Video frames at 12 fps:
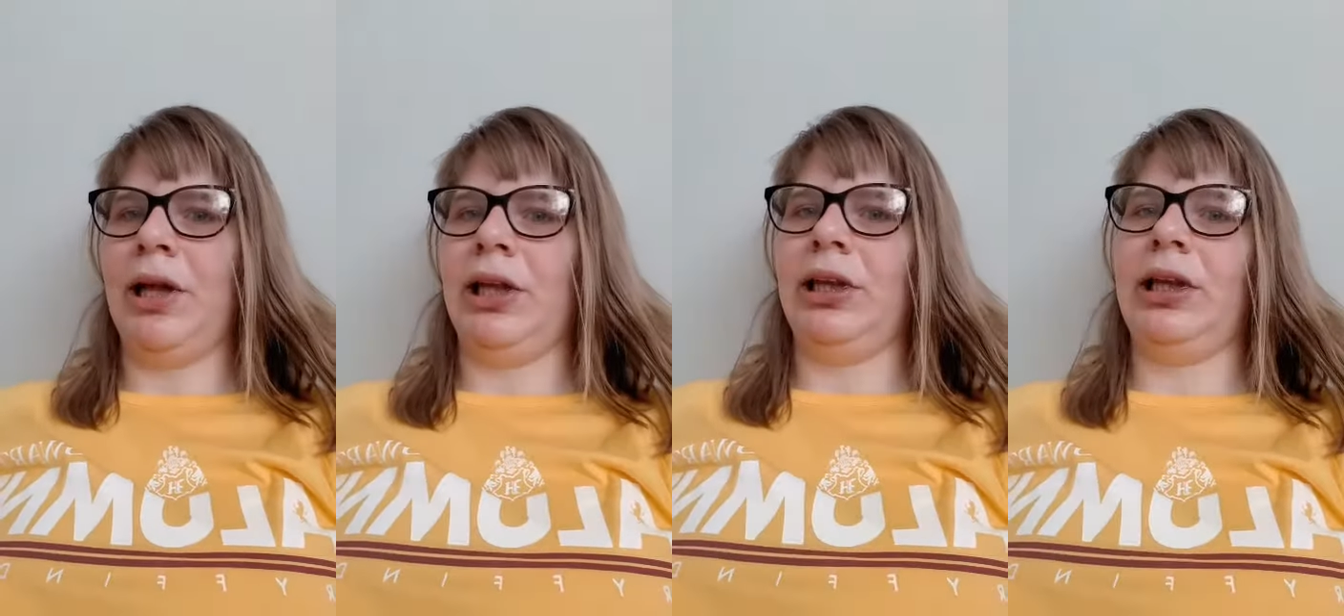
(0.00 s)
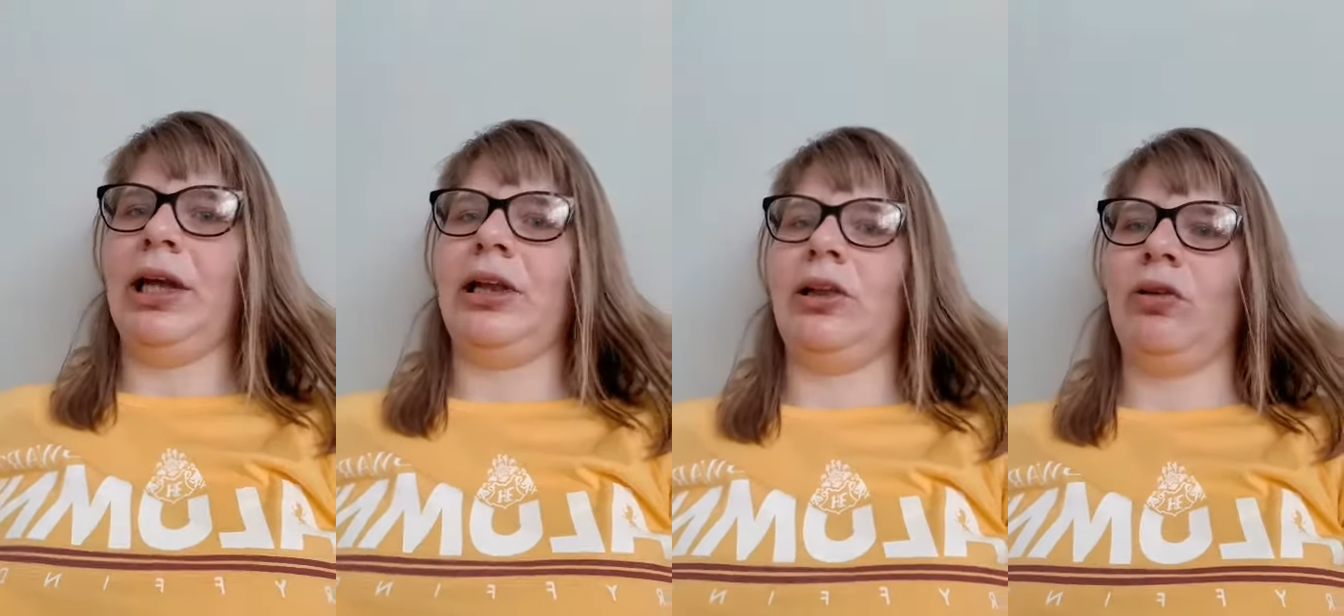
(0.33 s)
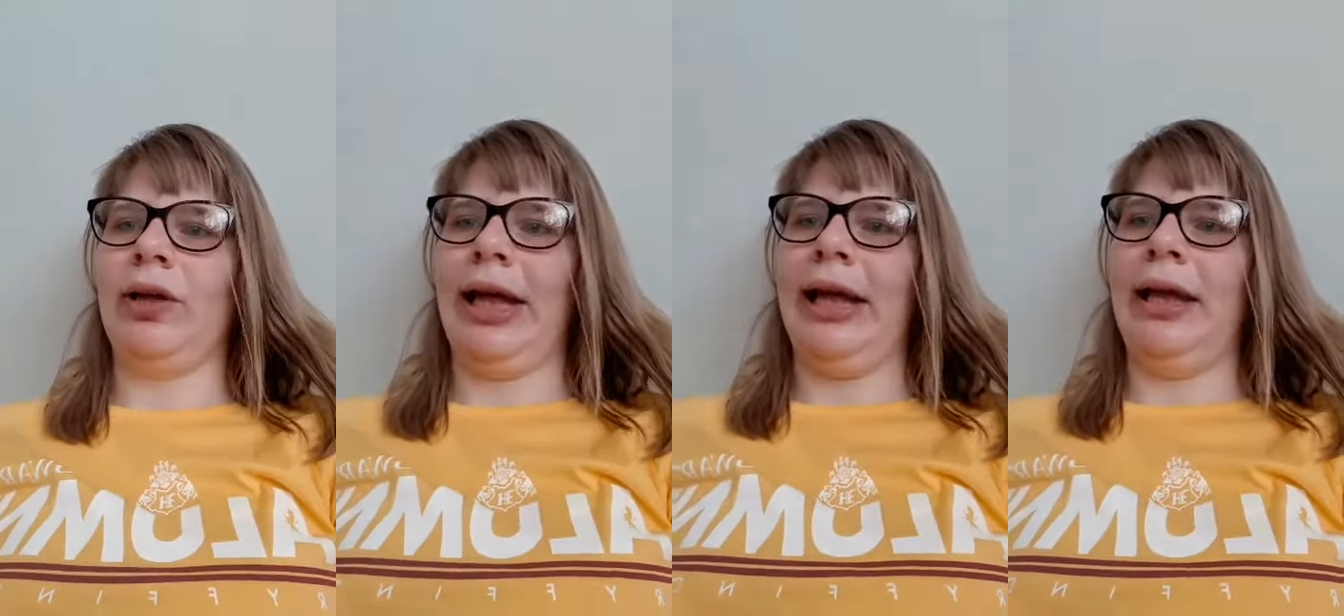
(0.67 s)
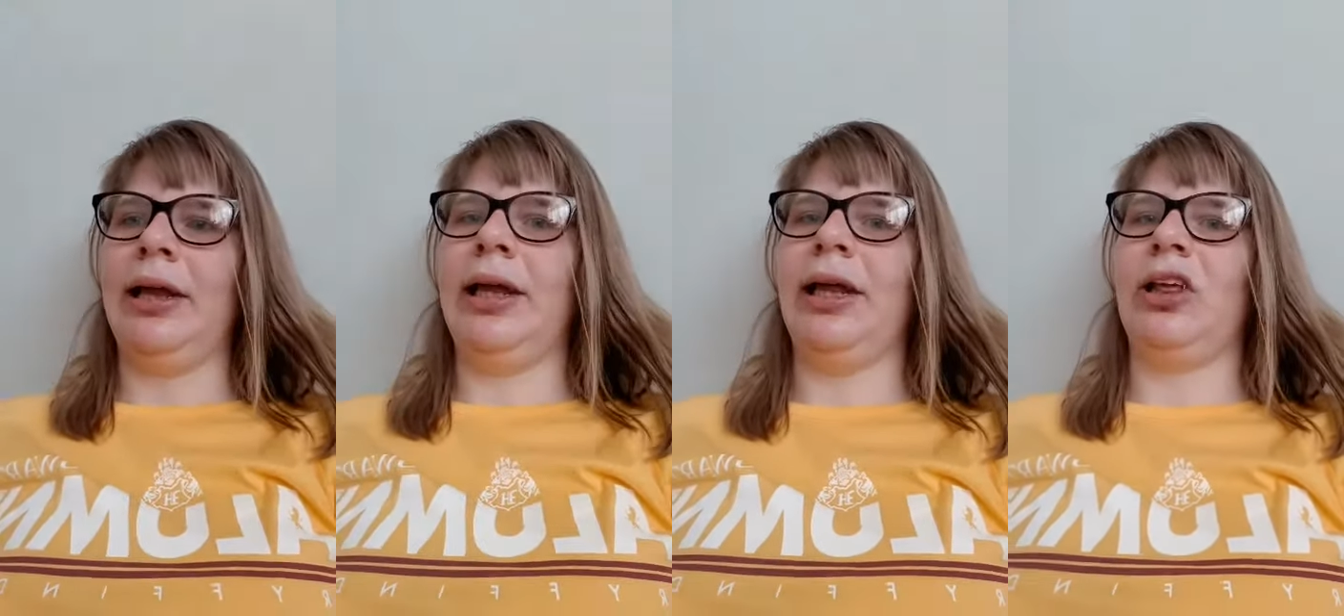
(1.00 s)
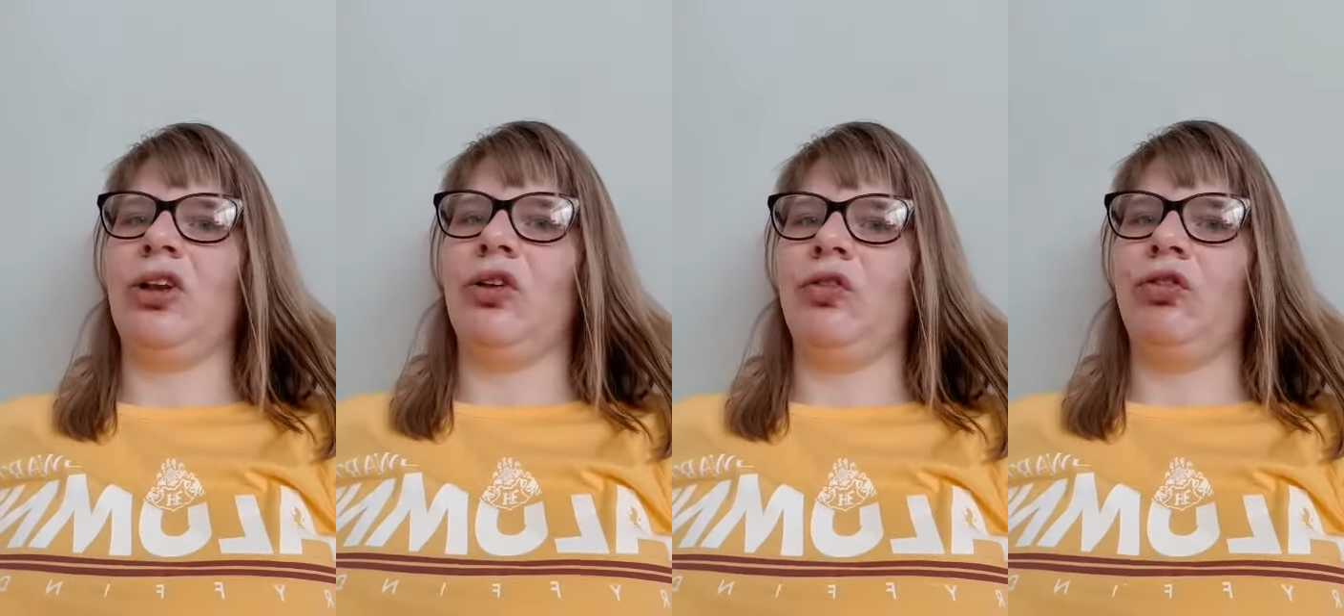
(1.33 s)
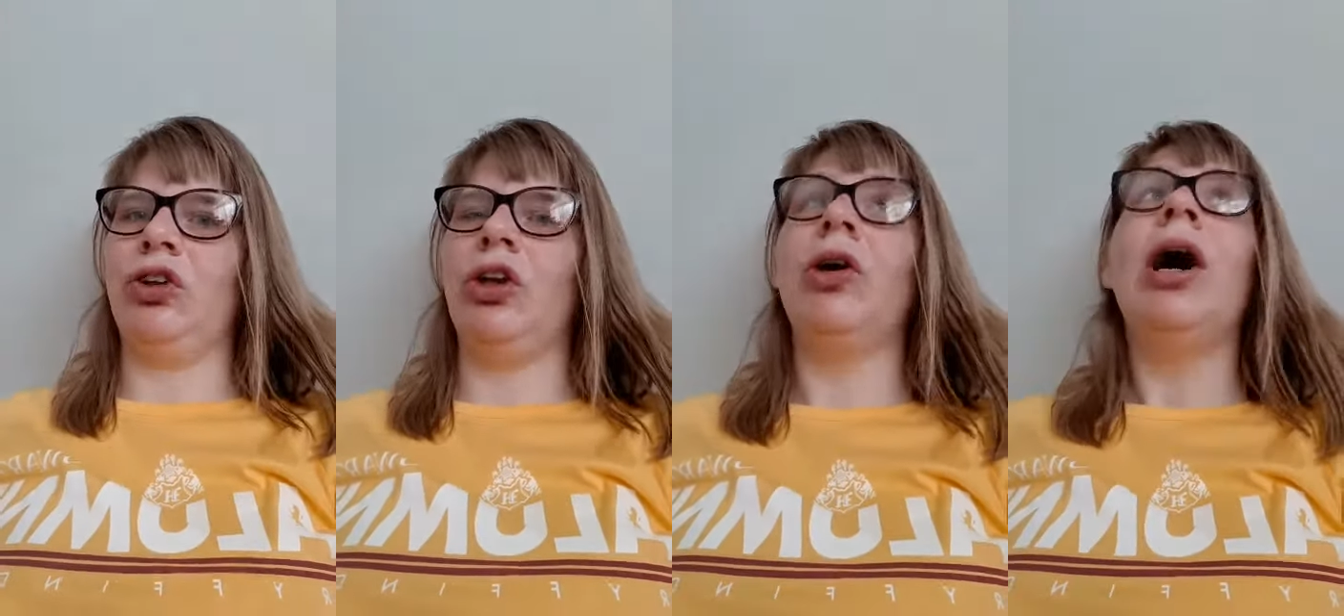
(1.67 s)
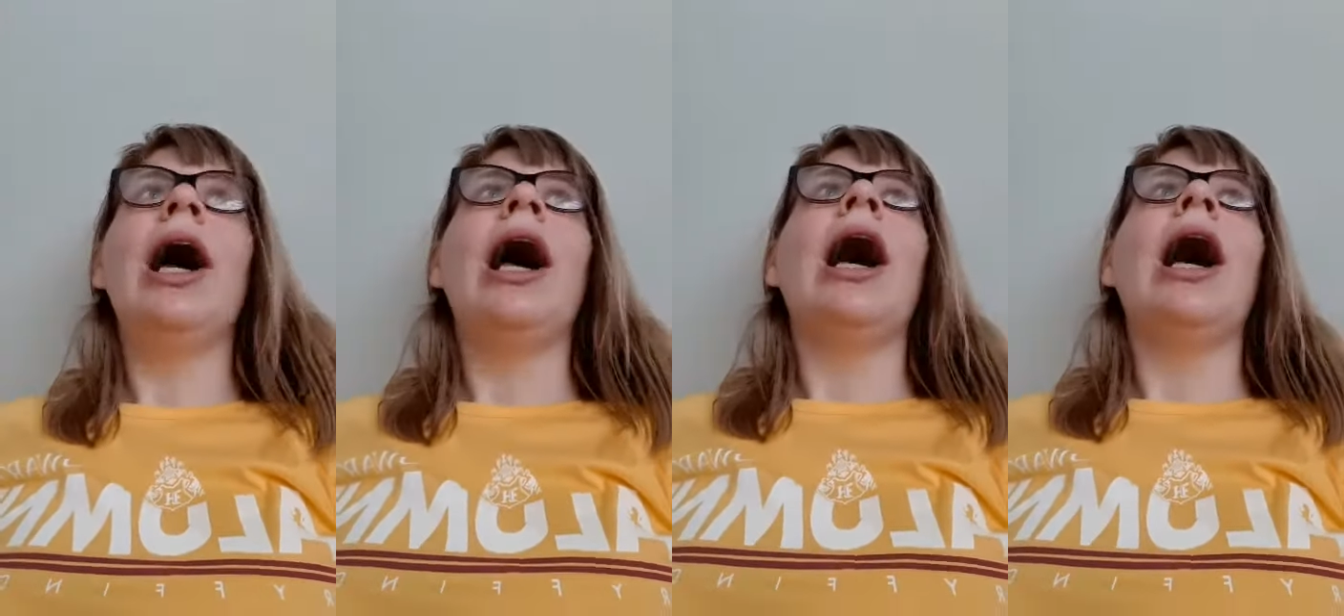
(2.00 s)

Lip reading: but that's okay. It's good for you.